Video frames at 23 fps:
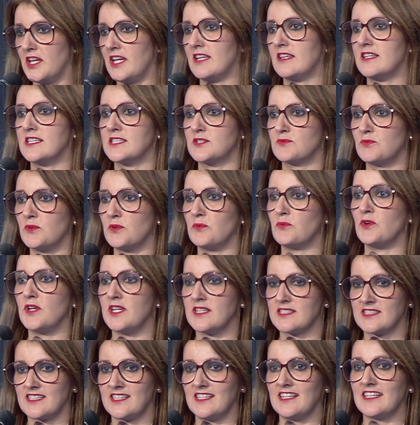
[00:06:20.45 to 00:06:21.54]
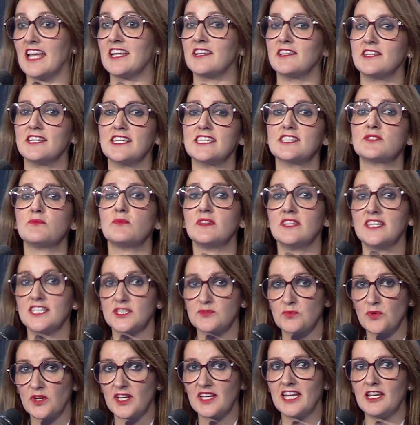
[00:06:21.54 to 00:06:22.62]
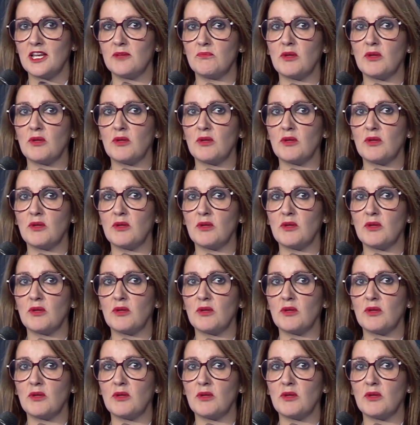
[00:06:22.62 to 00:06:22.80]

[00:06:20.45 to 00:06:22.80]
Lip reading: that's when that's when it